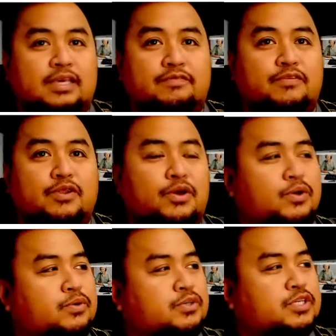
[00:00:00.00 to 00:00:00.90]
if you
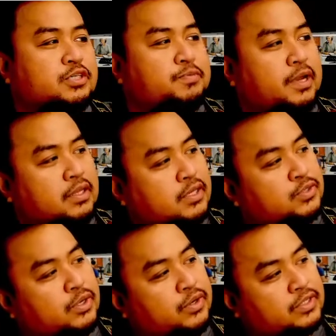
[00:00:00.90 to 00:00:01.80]
know you just
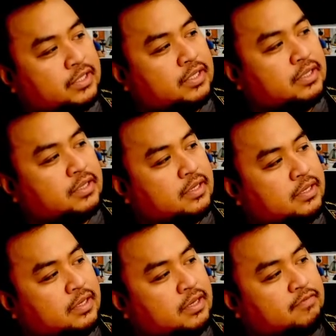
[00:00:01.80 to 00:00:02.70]
practice where is it
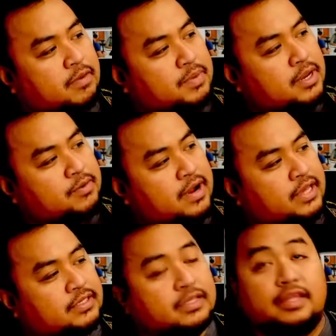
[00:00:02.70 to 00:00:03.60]

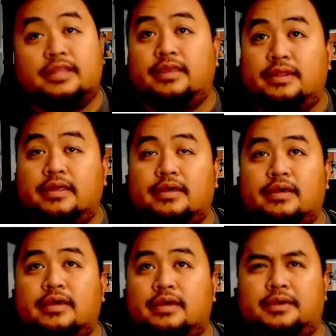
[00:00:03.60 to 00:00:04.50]
familiarize it and then
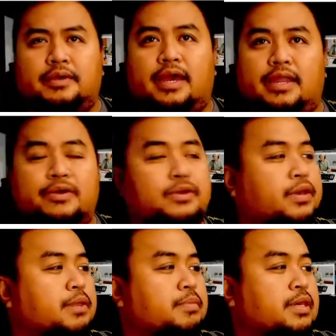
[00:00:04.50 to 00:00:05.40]
I know you
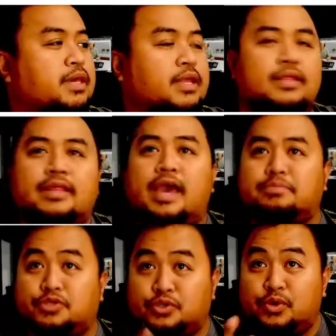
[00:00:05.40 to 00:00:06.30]
can make it
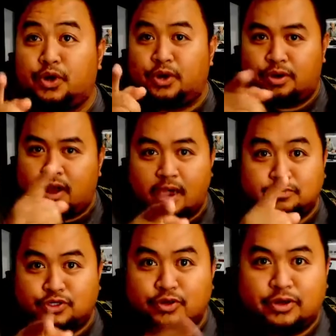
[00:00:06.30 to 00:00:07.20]
I'm sure I'm
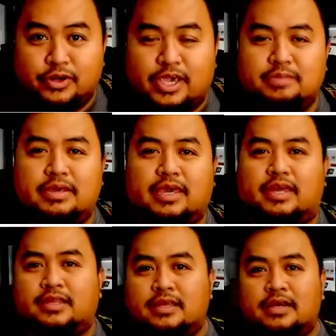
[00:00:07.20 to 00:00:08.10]
sure you can make
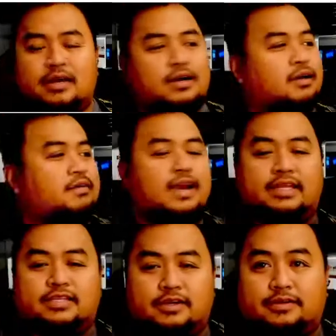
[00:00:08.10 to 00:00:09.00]
it all
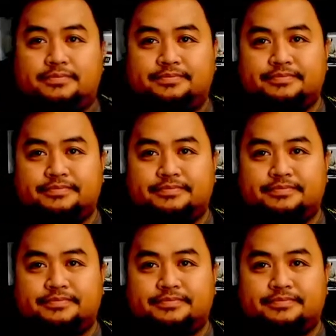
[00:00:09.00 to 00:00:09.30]
right so